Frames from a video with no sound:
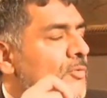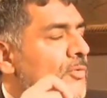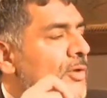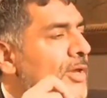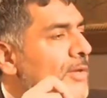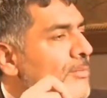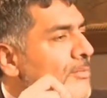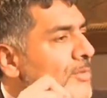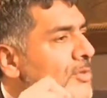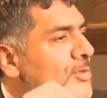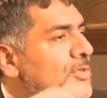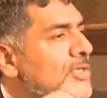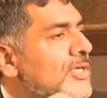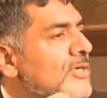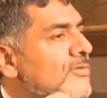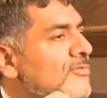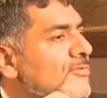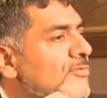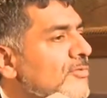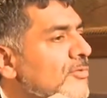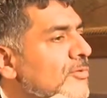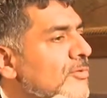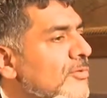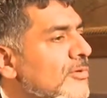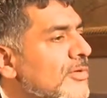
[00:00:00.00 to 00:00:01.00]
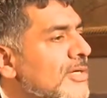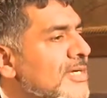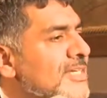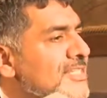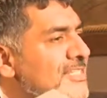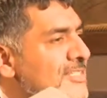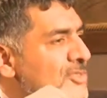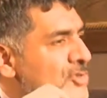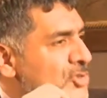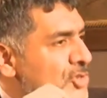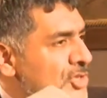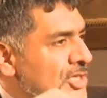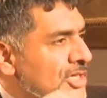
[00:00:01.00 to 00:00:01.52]
What I'm looking for
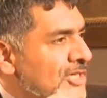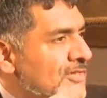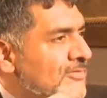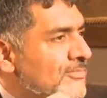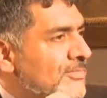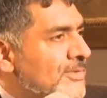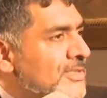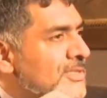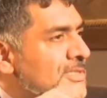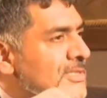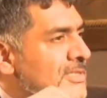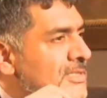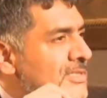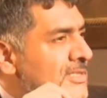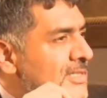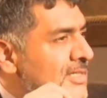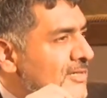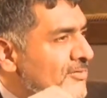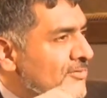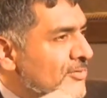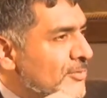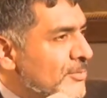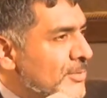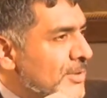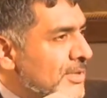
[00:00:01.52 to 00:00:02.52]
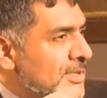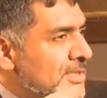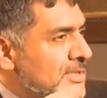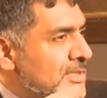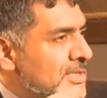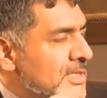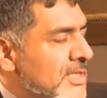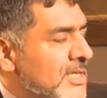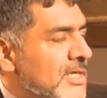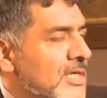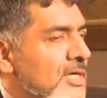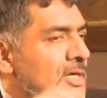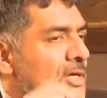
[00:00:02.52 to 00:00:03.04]
is achievements and
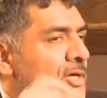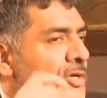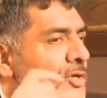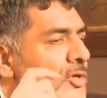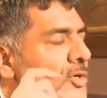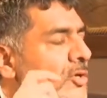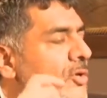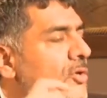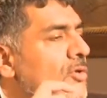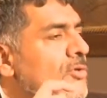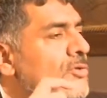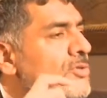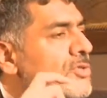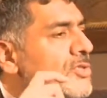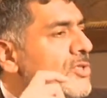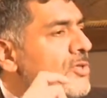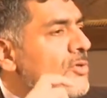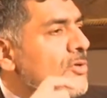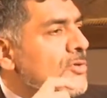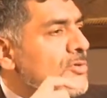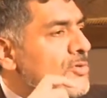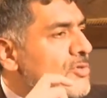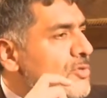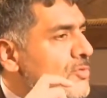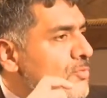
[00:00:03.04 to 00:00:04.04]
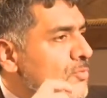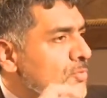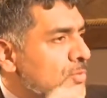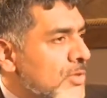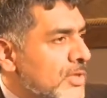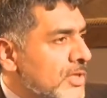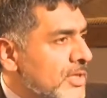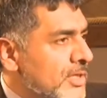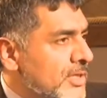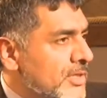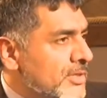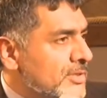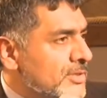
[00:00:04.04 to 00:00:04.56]
deliverability. Lots and lots of
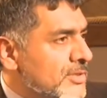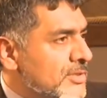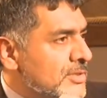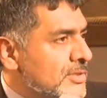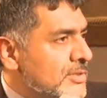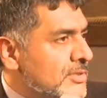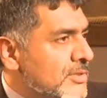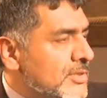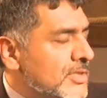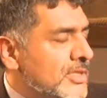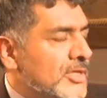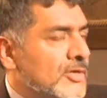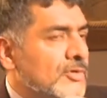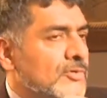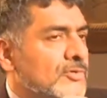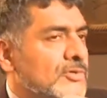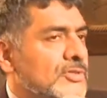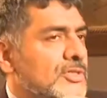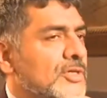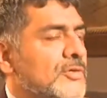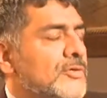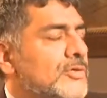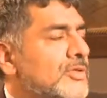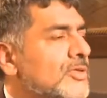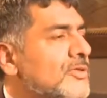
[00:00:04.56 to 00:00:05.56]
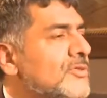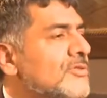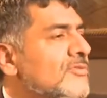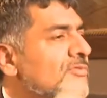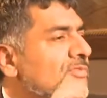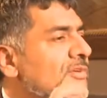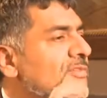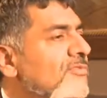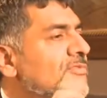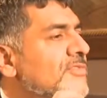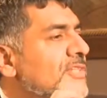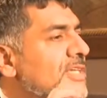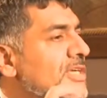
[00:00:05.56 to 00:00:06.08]
words. Don't use
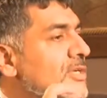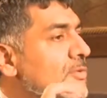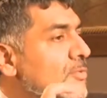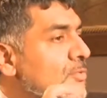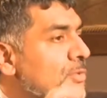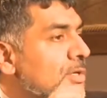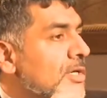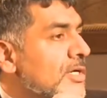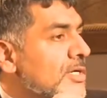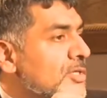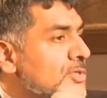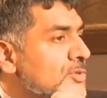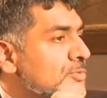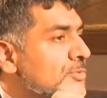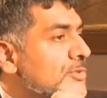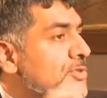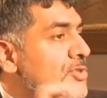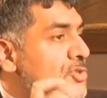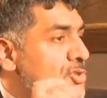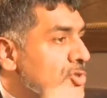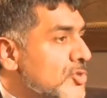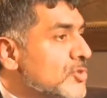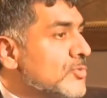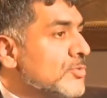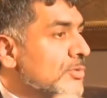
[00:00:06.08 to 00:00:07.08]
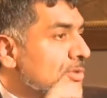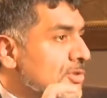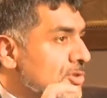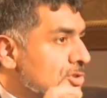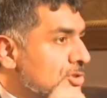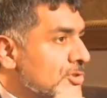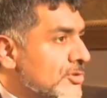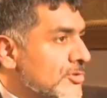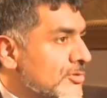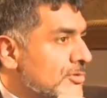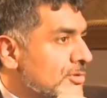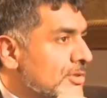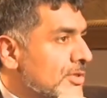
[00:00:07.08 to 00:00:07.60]
15 words when 2 will
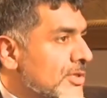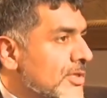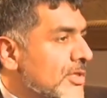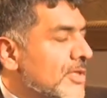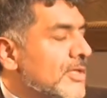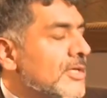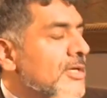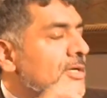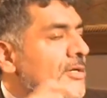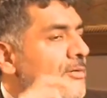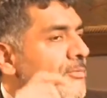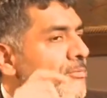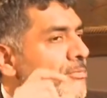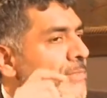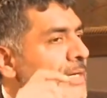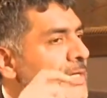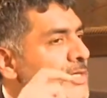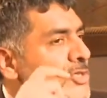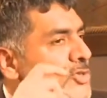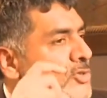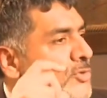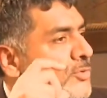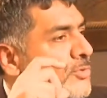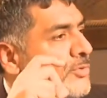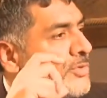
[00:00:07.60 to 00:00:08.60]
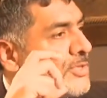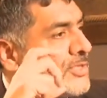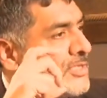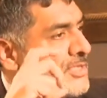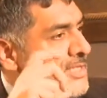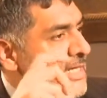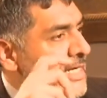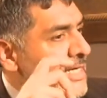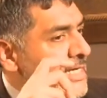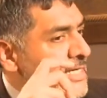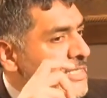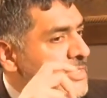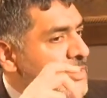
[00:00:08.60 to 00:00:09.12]
do. Make sure the
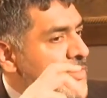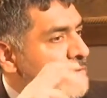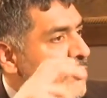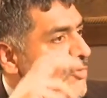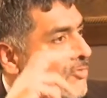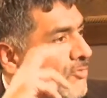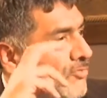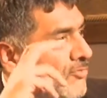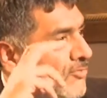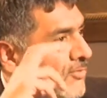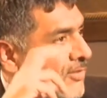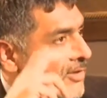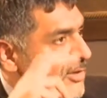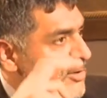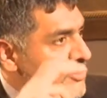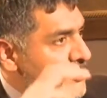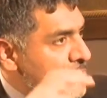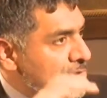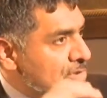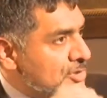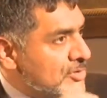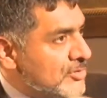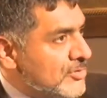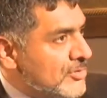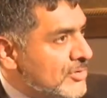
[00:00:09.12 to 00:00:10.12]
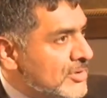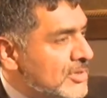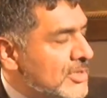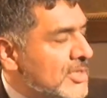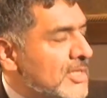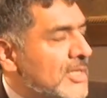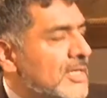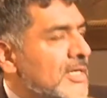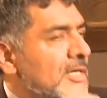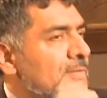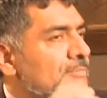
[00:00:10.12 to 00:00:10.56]
dates all follow suit.